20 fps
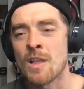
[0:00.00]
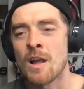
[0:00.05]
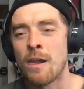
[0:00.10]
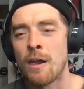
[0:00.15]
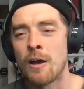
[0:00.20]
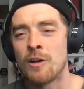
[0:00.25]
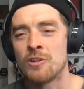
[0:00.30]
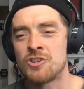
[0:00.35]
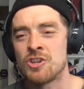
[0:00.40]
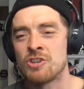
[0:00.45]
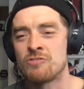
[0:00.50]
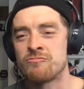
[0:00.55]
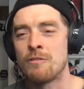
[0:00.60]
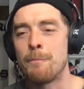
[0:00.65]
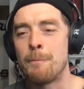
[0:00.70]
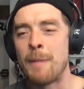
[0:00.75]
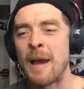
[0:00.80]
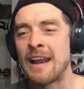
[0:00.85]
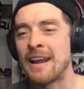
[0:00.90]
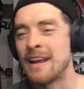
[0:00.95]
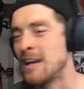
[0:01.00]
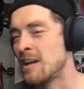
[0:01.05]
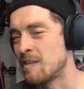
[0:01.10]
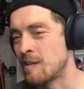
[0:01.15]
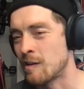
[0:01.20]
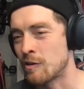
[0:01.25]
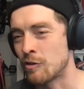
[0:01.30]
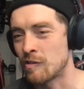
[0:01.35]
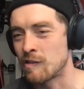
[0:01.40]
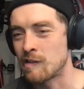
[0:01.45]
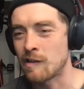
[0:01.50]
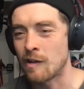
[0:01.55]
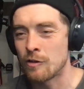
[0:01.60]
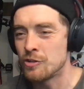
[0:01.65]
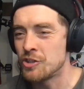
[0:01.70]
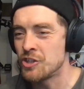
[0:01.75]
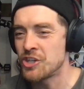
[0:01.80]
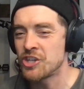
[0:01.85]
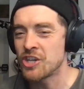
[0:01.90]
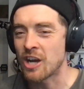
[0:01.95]
I just rebelled because I got so
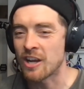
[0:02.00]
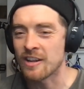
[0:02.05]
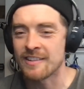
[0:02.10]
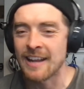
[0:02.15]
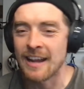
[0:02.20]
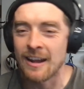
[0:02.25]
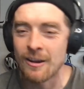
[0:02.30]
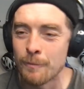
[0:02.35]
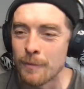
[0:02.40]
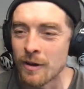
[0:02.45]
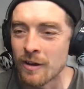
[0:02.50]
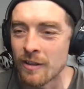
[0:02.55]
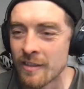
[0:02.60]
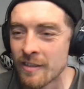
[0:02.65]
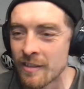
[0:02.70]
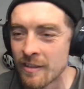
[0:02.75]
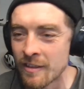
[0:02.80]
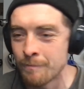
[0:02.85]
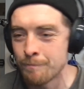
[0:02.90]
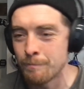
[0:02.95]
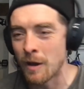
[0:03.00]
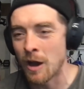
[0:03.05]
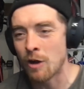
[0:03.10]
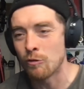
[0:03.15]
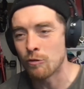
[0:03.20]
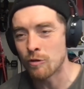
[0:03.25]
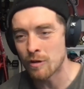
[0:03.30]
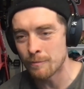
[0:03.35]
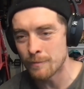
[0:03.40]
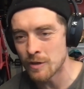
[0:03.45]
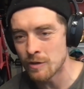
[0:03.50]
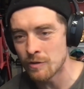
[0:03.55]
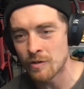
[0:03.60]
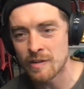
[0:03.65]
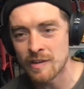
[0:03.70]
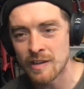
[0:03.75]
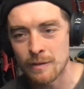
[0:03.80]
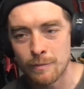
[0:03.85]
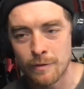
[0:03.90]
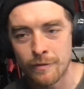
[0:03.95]
shut down by the whole
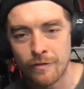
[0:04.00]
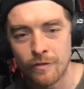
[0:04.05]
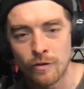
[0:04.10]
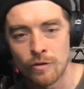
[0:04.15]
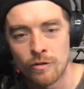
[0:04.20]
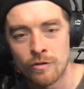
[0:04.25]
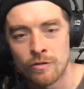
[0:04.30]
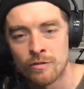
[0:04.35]
community before.